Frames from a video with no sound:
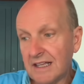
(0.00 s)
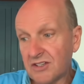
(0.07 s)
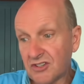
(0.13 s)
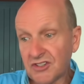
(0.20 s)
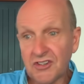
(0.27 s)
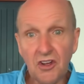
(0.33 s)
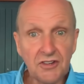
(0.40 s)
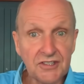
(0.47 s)
And
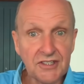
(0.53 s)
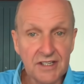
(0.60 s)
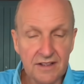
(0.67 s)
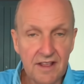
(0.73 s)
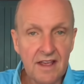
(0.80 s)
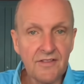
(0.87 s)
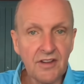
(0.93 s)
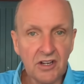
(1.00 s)
just noticing
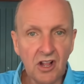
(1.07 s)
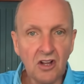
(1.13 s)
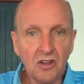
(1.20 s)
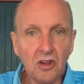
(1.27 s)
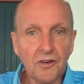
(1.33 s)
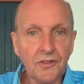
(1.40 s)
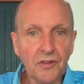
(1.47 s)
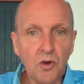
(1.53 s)
there that a
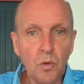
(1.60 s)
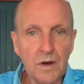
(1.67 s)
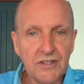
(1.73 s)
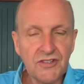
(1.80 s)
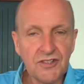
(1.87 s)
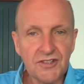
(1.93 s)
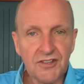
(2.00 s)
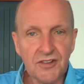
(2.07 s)
lot of the
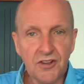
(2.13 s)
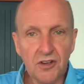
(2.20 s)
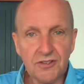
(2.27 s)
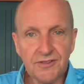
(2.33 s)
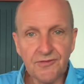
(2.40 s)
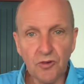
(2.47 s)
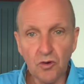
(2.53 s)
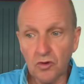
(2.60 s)
questions in
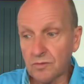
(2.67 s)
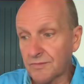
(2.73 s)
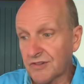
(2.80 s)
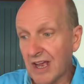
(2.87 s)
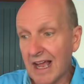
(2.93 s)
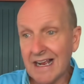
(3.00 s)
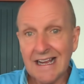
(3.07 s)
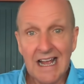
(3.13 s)
those forums
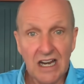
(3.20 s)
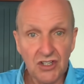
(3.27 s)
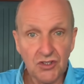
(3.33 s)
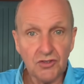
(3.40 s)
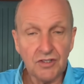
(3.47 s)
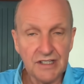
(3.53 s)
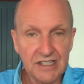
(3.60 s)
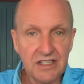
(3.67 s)
are
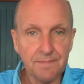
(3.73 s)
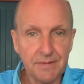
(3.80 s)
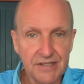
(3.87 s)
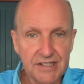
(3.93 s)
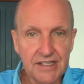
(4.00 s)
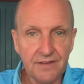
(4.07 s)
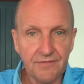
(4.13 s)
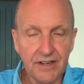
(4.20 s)
country
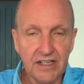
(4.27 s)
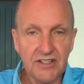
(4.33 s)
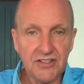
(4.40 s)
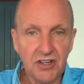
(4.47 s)
specific,